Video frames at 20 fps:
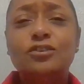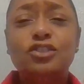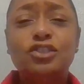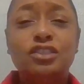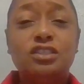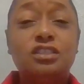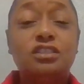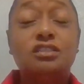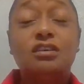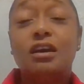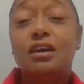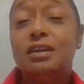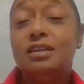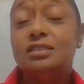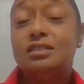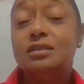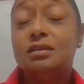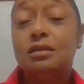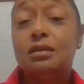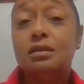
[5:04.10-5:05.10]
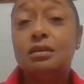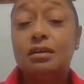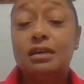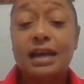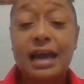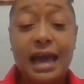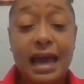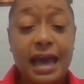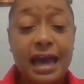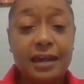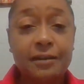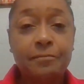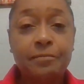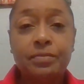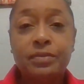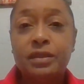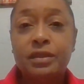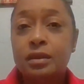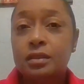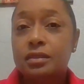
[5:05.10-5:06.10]
so she started to look at
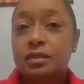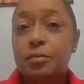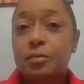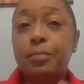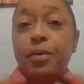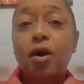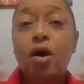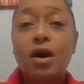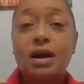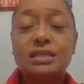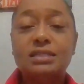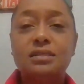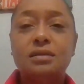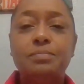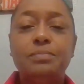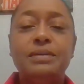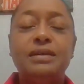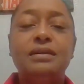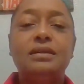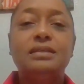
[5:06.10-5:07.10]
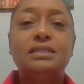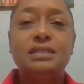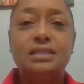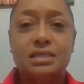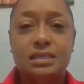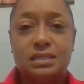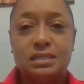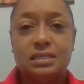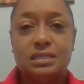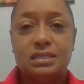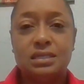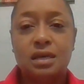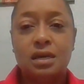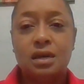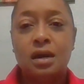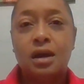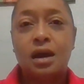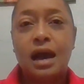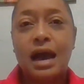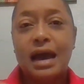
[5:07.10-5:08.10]
the possibilities
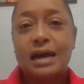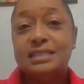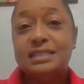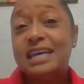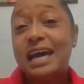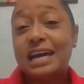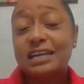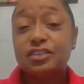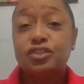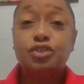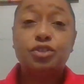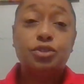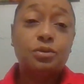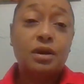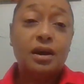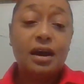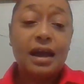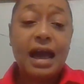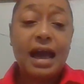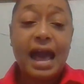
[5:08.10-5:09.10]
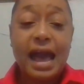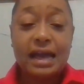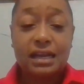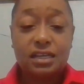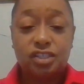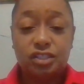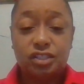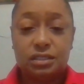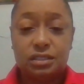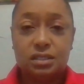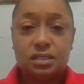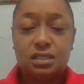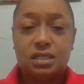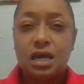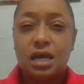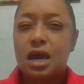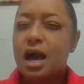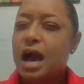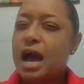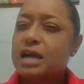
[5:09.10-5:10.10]
attached to her actions.
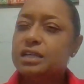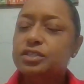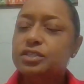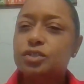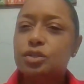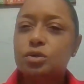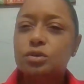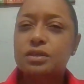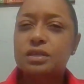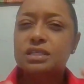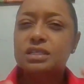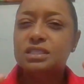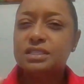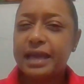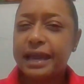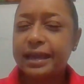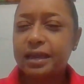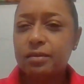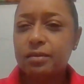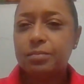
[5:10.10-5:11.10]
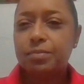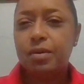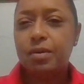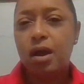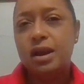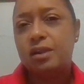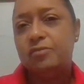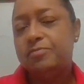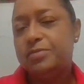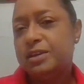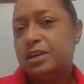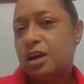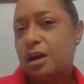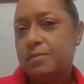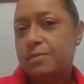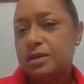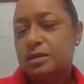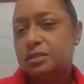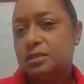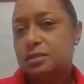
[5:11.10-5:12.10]
And so the second part of
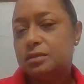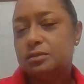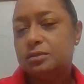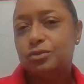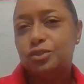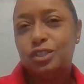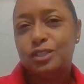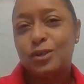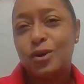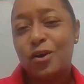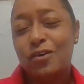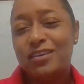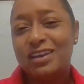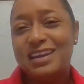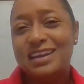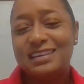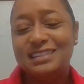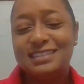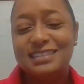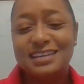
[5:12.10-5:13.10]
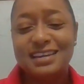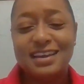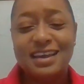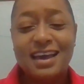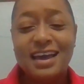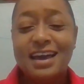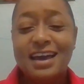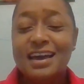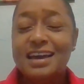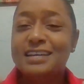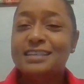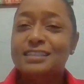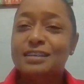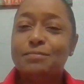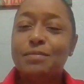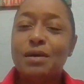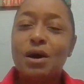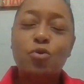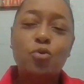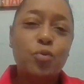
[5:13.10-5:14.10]
becoming solution oriented is
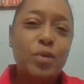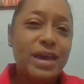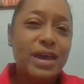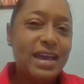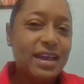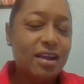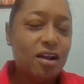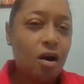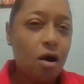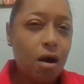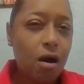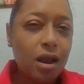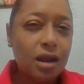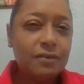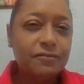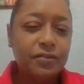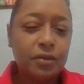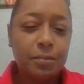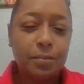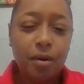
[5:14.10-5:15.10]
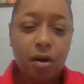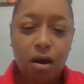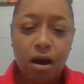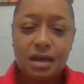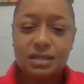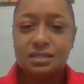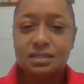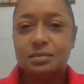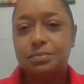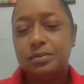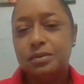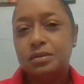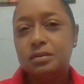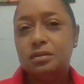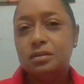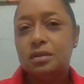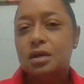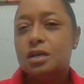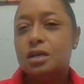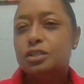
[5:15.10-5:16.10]
about weighing all of the
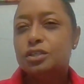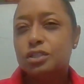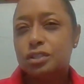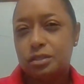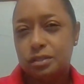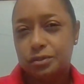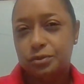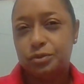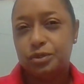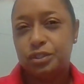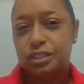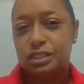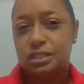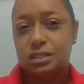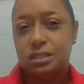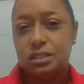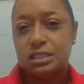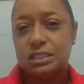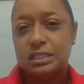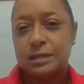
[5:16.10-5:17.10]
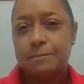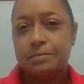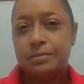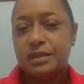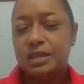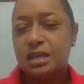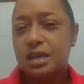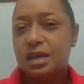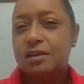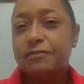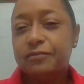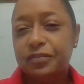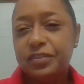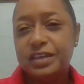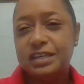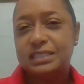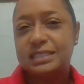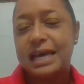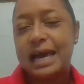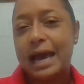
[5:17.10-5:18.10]
possible solutions. If
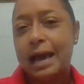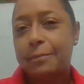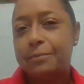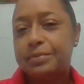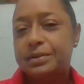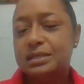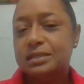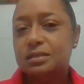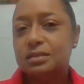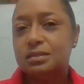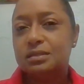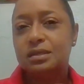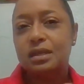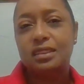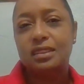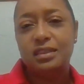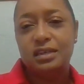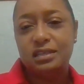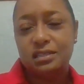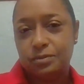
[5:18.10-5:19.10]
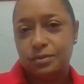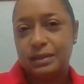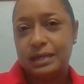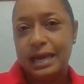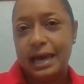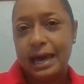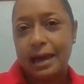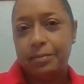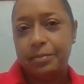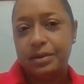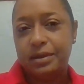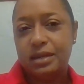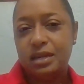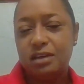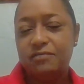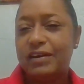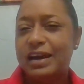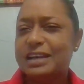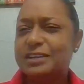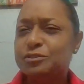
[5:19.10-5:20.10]
this happens, this will happen.
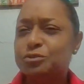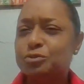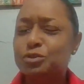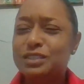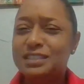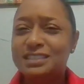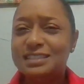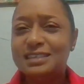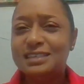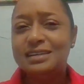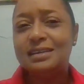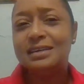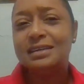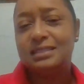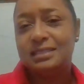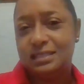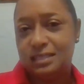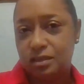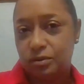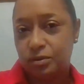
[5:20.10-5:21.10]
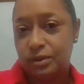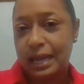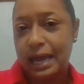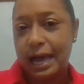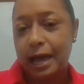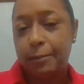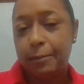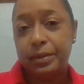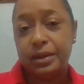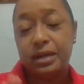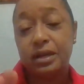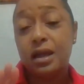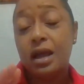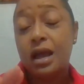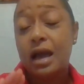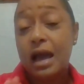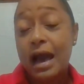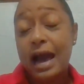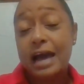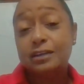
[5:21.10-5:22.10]
If I do C, D will happen.
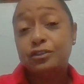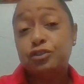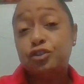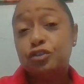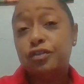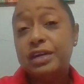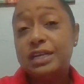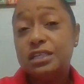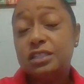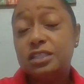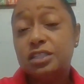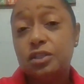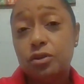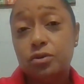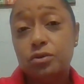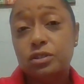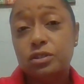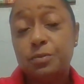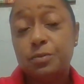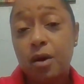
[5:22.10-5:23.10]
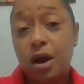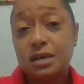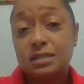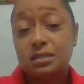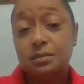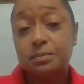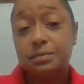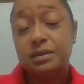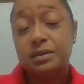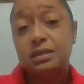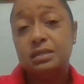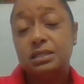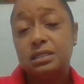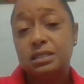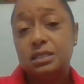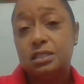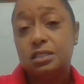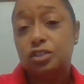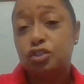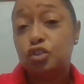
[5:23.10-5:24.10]
And trace those
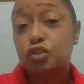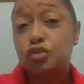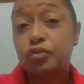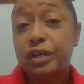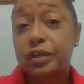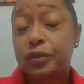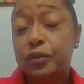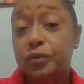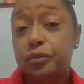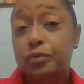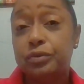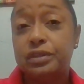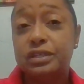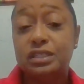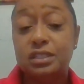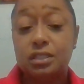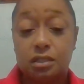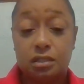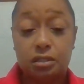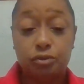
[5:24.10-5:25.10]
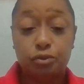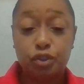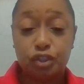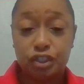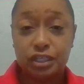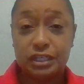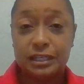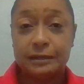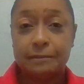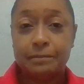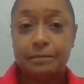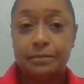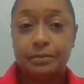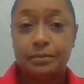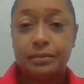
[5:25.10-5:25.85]
possibilities straight through the solution.